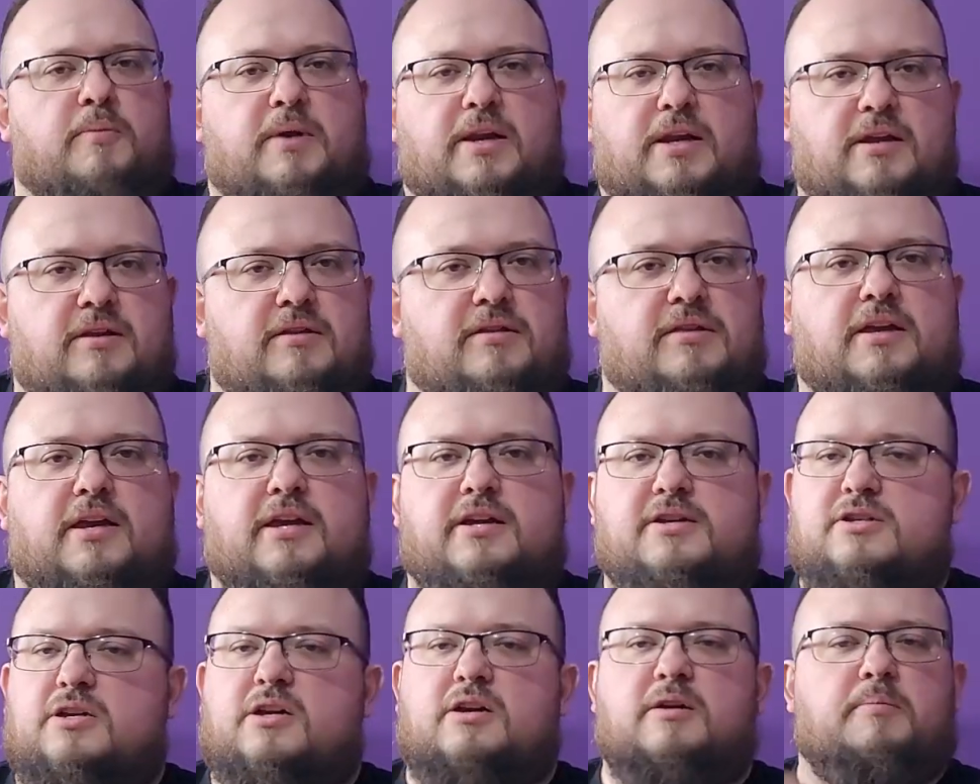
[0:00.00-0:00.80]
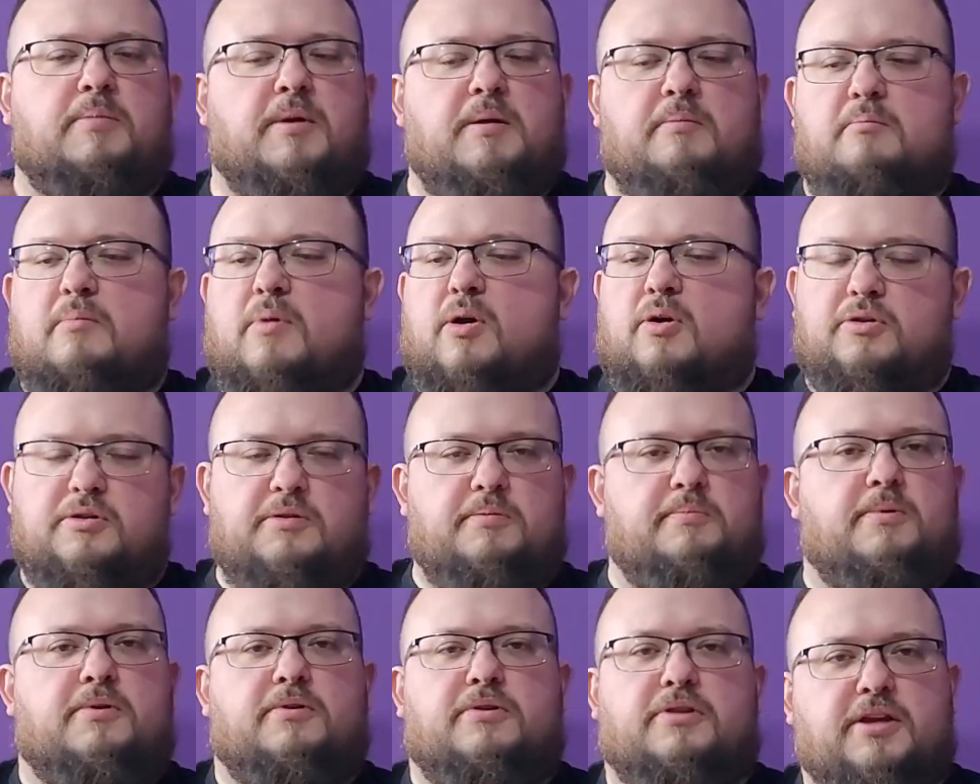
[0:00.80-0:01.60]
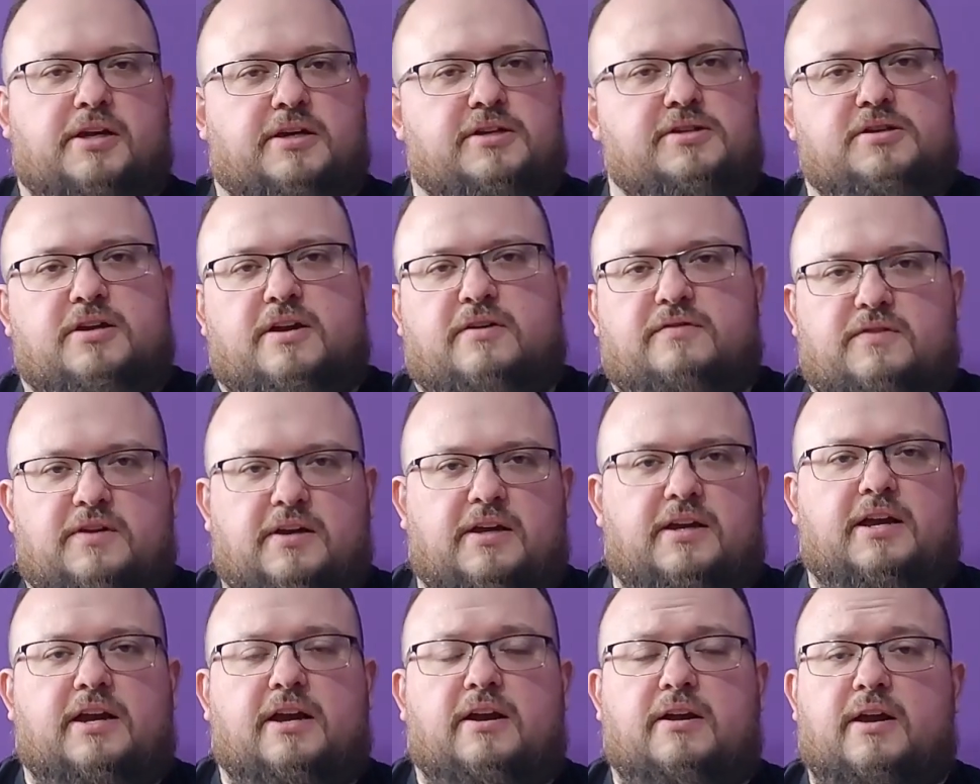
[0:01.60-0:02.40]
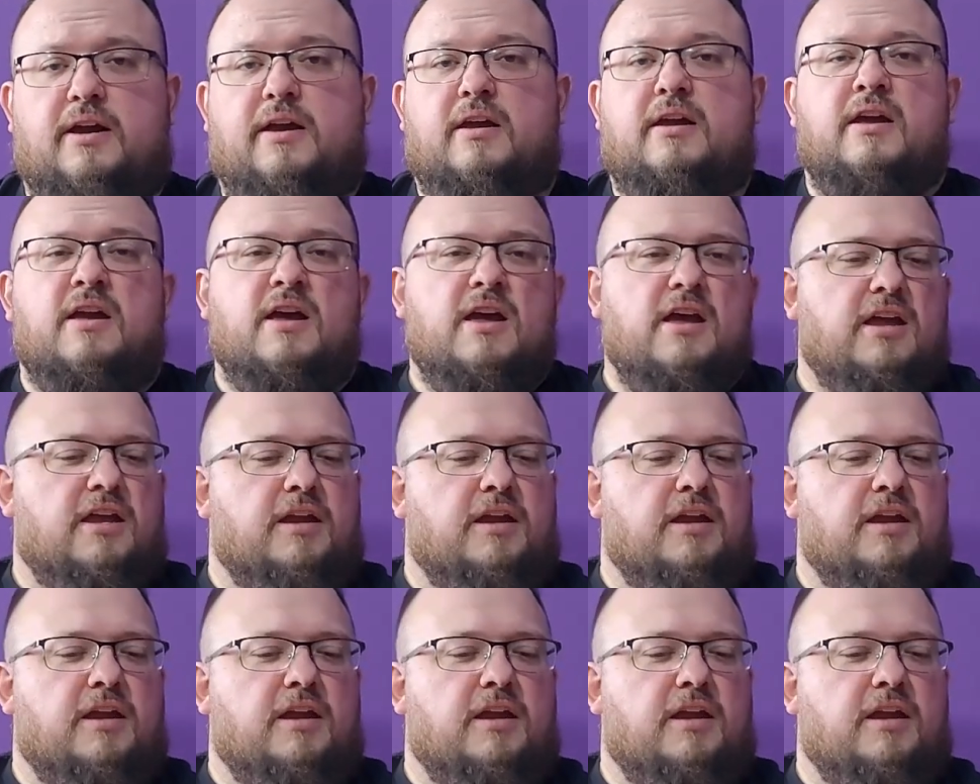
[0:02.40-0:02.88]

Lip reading: many things. It could be multiple things you have to carry.